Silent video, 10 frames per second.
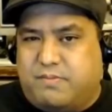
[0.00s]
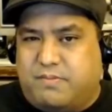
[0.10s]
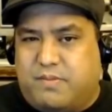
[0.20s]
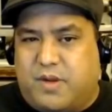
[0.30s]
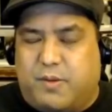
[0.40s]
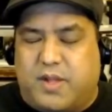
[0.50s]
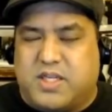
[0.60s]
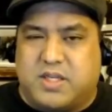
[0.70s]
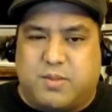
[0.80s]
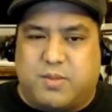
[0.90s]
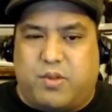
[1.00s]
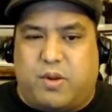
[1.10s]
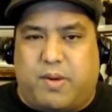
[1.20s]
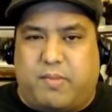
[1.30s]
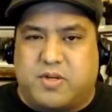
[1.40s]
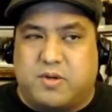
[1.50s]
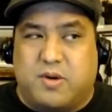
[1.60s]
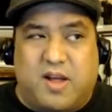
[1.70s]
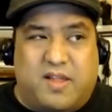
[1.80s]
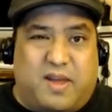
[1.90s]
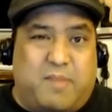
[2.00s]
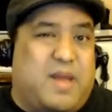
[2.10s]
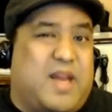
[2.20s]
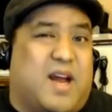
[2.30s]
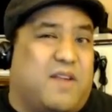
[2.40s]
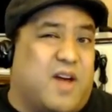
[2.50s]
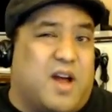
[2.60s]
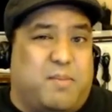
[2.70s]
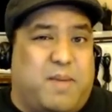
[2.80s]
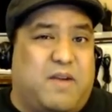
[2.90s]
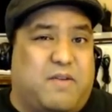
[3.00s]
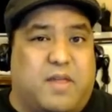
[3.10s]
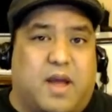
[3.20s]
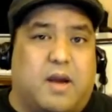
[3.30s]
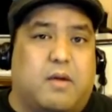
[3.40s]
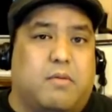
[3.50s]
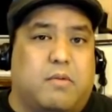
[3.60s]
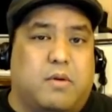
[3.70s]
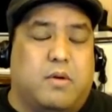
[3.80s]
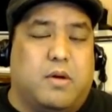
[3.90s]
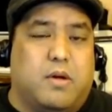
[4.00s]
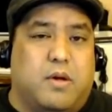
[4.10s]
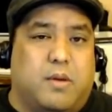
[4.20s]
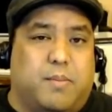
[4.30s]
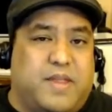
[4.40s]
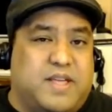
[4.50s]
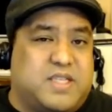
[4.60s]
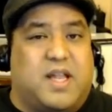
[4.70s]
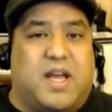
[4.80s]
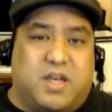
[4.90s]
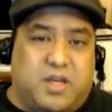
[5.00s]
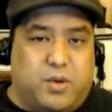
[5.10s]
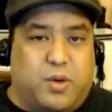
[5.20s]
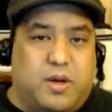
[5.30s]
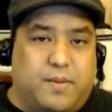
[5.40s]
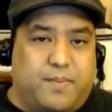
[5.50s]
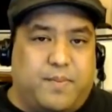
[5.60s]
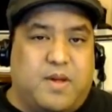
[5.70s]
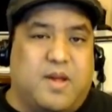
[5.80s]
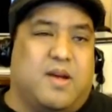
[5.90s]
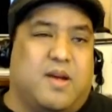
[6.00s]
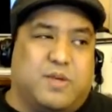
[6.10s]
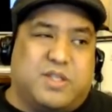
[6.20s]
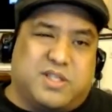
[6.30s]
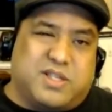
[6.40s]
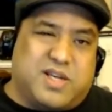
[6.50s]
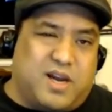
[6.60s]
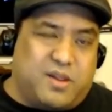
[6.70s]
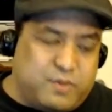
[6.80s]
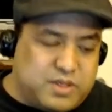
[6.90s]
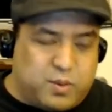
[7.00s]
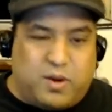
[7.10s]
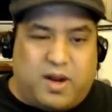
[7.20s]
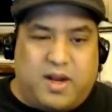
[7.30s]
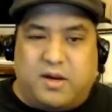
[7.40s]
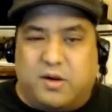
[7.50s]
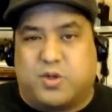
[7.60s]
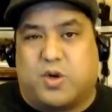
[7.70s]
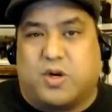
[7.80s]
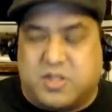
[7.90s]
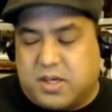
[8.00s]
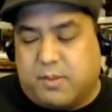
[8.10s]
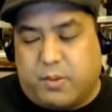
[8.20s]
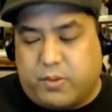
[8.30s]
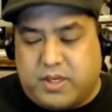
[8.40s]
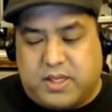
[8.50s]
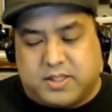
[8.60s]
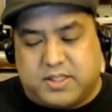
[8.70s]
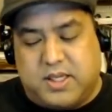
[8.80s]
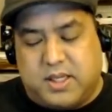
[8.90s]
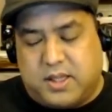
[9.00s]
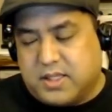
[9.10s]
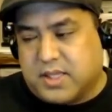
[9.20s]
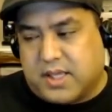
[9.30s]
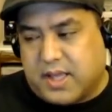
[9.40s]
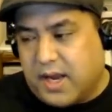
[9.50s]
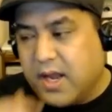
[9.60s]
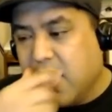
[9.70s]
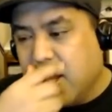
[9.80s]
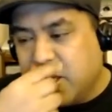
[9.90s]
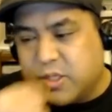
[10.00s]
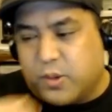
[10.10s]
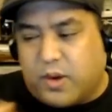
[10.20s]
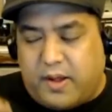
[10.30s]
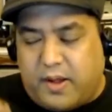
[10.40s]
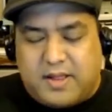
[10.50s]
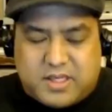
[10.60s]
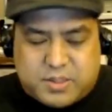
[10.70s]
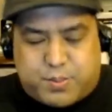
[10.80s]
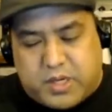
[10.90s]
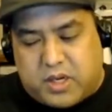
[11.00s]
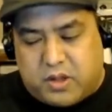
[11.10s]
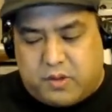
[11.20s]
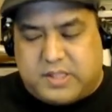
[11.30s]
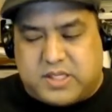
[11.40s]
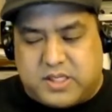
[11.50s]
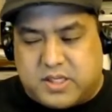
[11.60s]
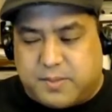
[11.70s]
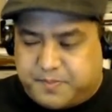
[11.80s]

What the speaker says: relationship with their publisher, they may not have gotten paid for that. Mm-hmm. But they still had to do it, yeah. Which is kind of the reason why, you know, charges come up with DLC and things like that. So in this particular instance,